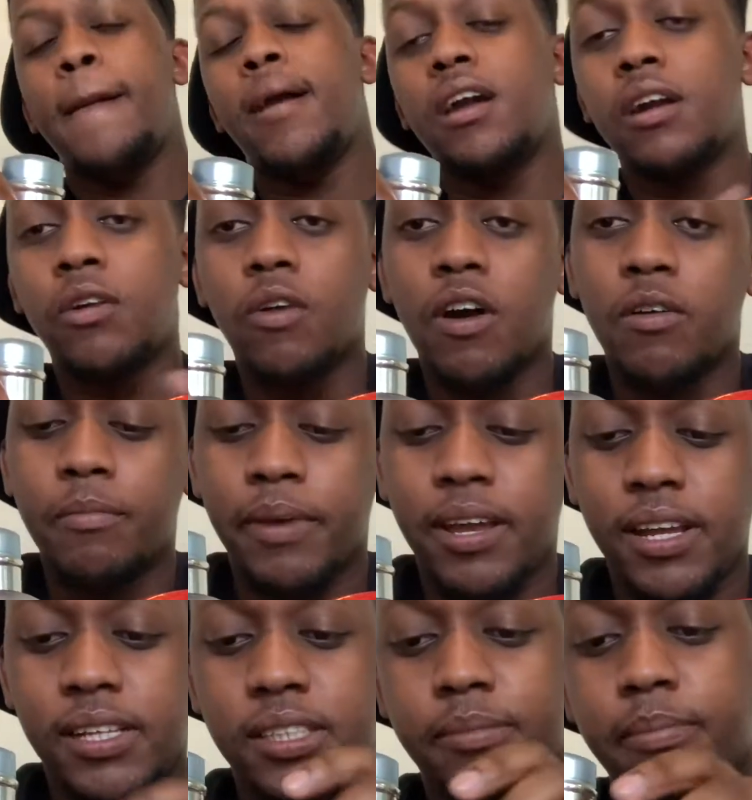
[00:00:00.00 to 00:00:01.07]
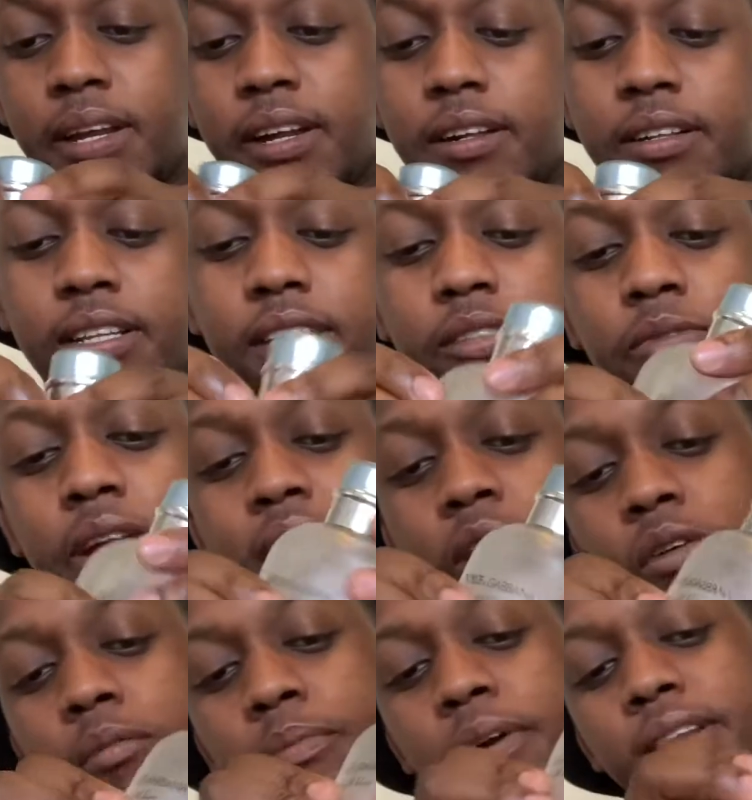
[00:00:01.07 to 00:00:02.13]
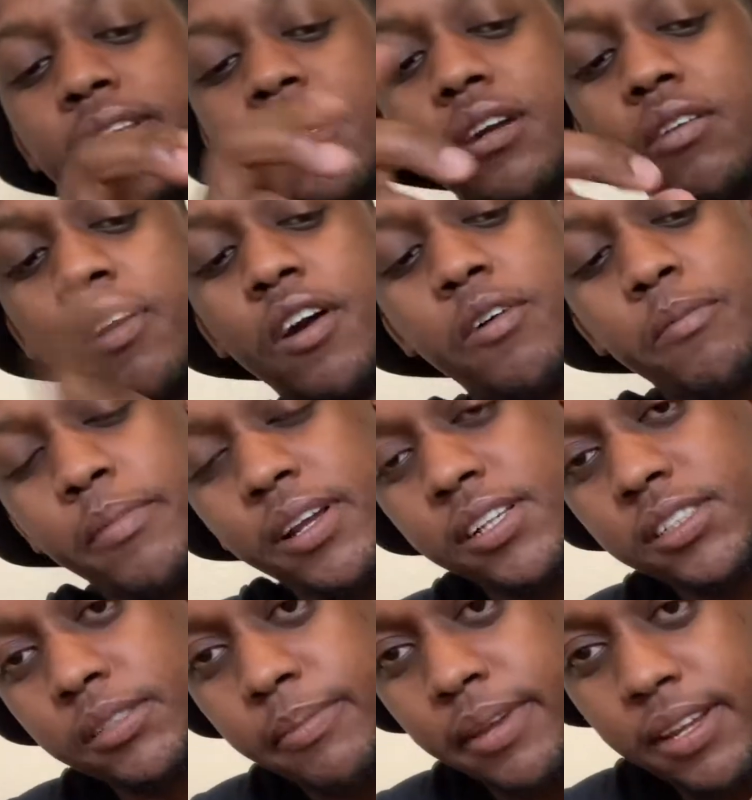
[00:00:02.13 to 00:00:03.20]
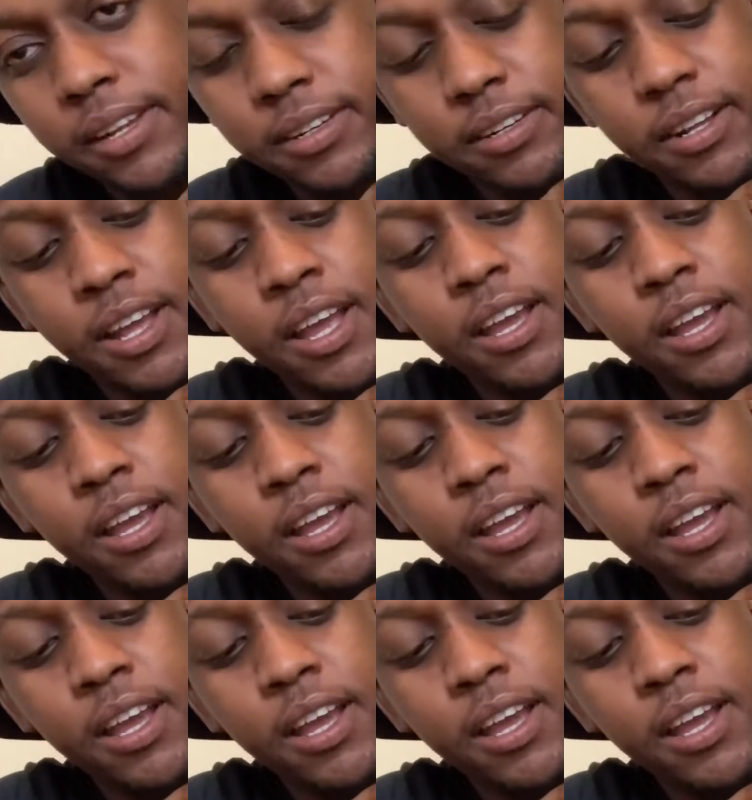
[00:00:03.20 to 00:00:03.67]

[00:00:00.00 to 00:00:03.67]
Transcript: A grown man smell. This right here will bring that grown man smell.